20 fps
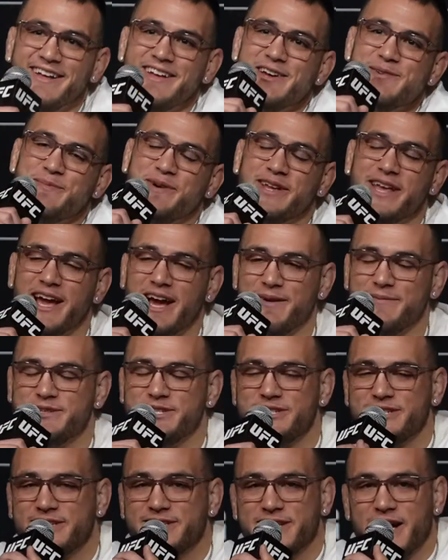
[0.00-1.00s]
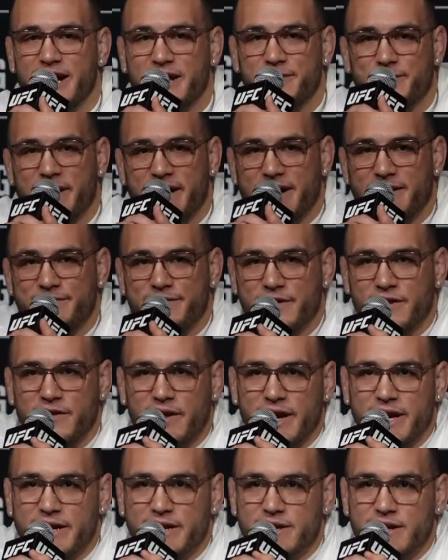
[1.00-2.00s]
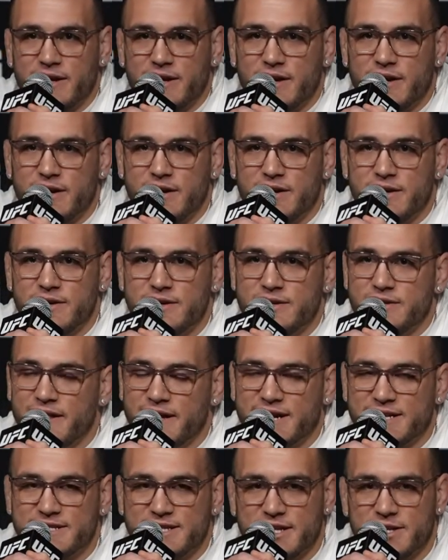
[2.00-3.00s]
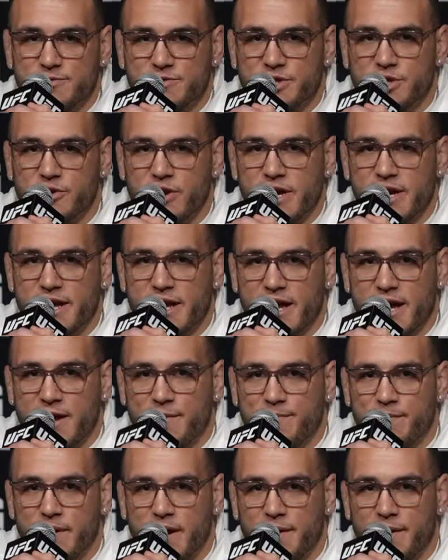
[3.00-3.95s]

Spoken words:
But yeah, I'm just excited, man. I feel like I said, it was a great camp.